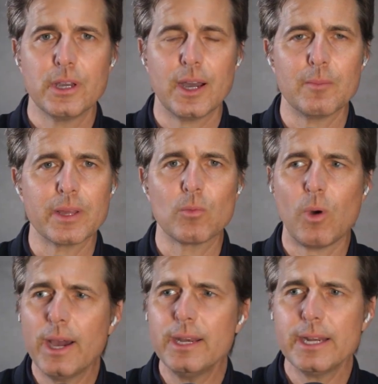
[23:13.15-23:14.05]
I'm like,
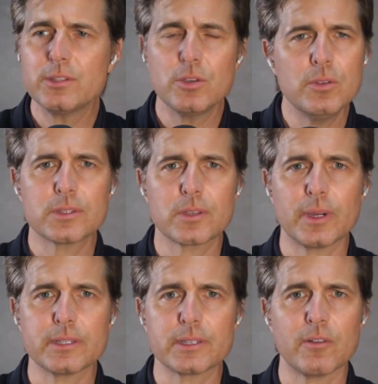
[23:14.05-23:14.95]
why did I do this to
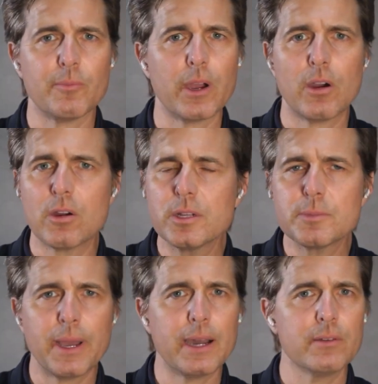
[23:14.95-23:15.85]
myself? My heart is
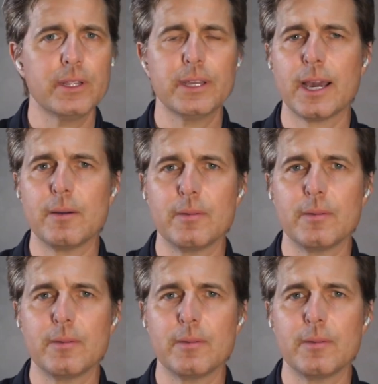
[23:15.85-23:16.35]
pounding.